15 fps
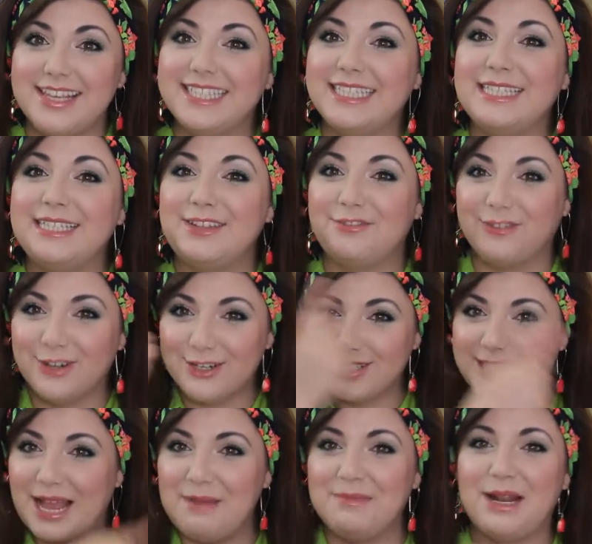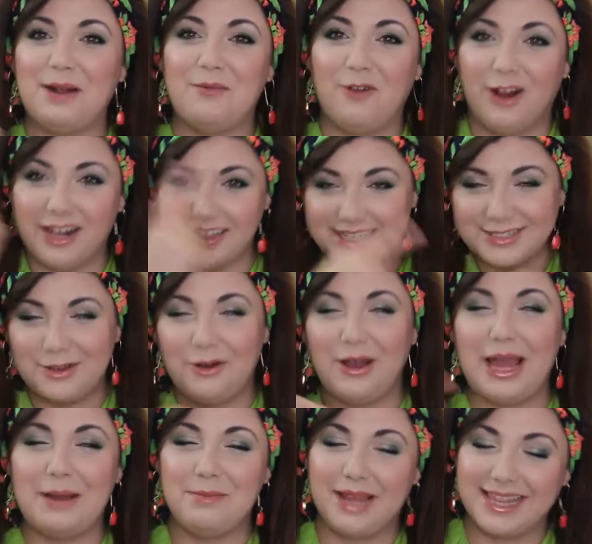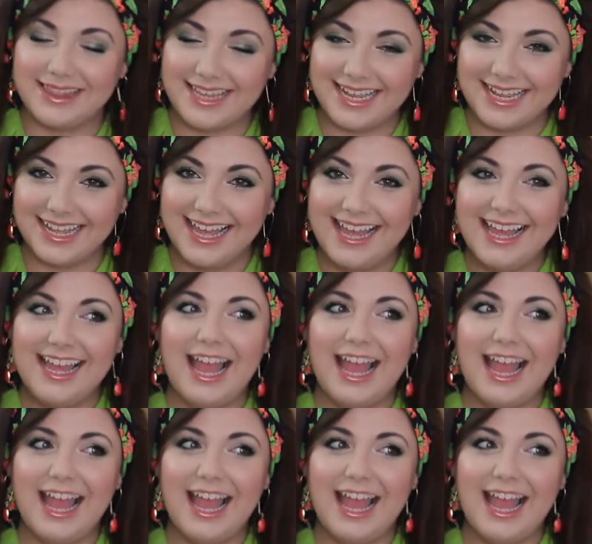This is the first time that I'm wearing this whole headband thing.